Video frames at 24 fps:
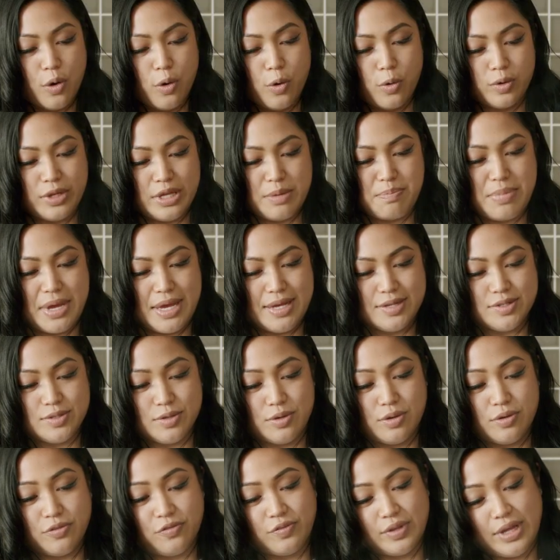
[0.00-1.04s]
the holy
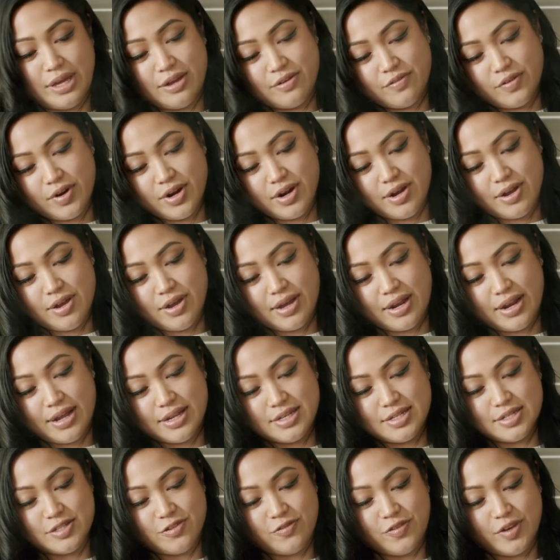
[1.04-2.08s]
basil flavor, and
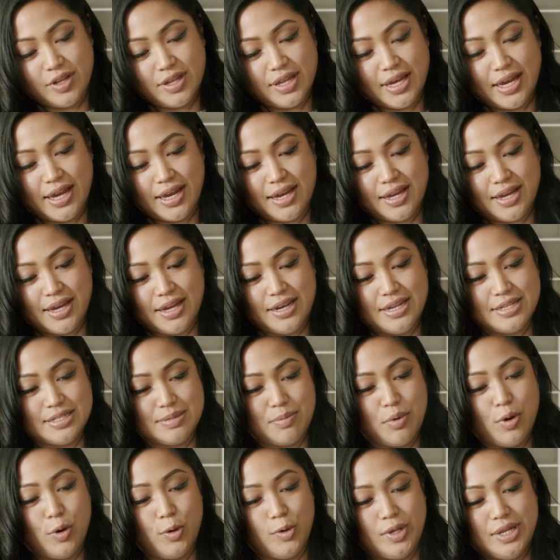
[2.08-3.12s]
I just feel like I need
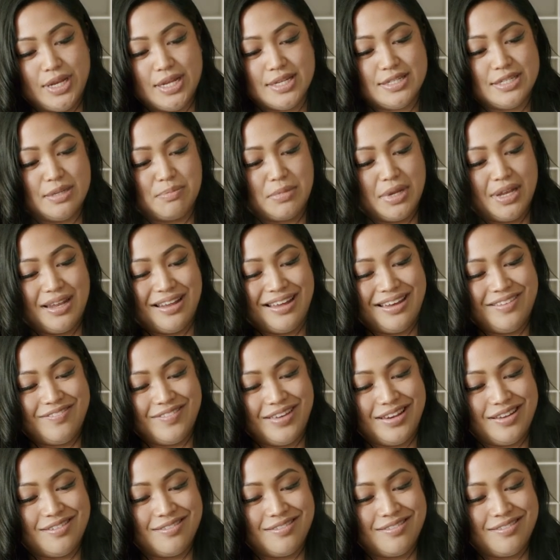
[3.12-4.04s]
some holiness in my life